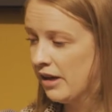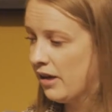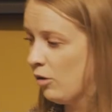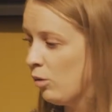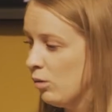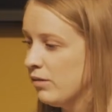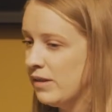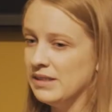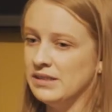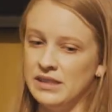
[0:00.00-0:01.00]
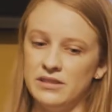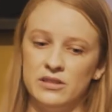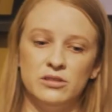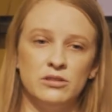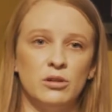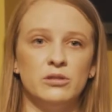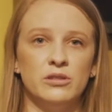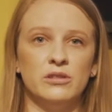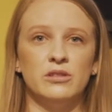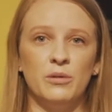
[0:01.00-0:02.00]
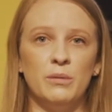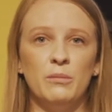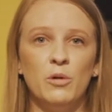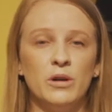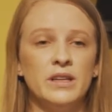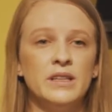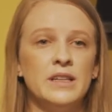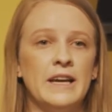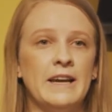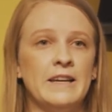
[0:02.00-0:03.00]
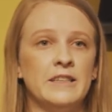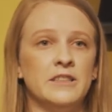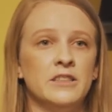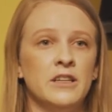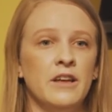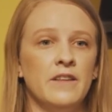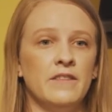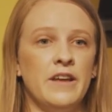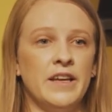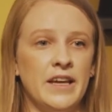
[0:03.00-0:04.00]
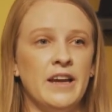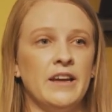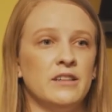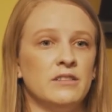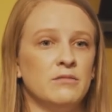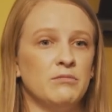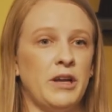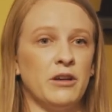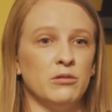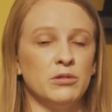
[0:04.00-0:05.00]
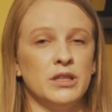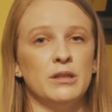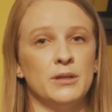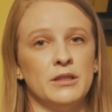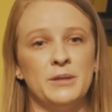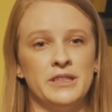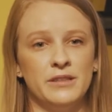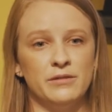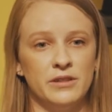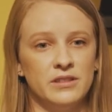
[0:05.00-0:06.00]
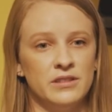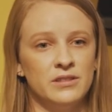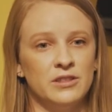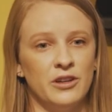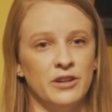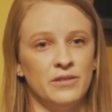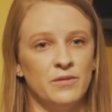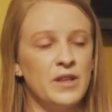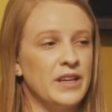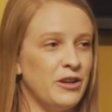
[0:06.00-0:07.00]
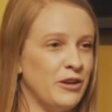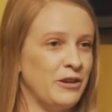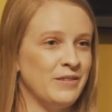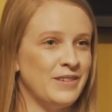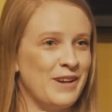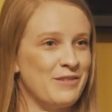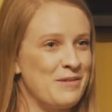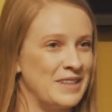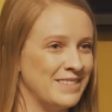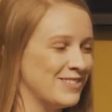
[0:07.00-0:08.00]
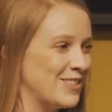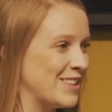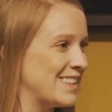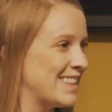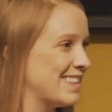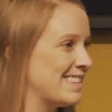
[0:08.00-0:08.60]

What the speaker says: all of these things are so, so, so important, and they can make a really, really big difference. So thank you, everyone, for listening.